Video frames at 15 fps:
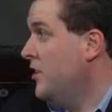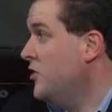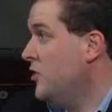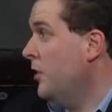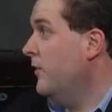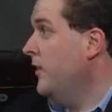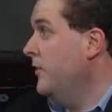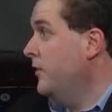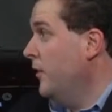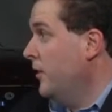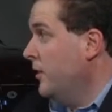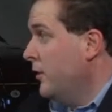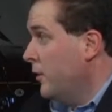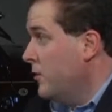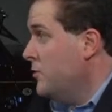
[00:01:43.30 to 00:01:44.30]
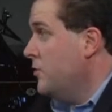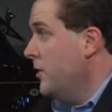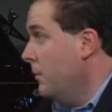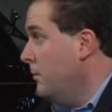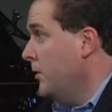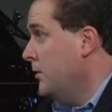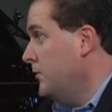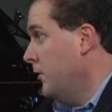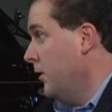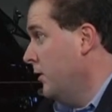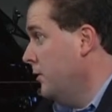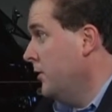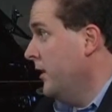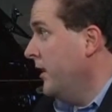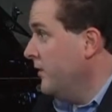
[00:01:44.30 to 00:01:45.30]
conservatives voted larger numbers for
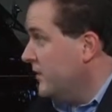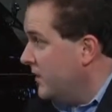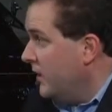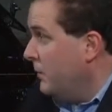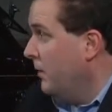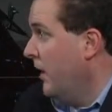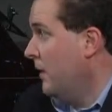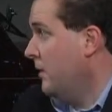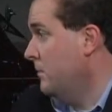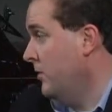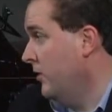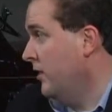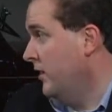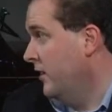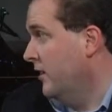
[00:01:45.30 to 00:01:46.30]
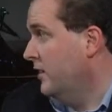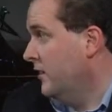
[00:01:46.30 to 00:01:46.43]
Artur Davis than the black community did.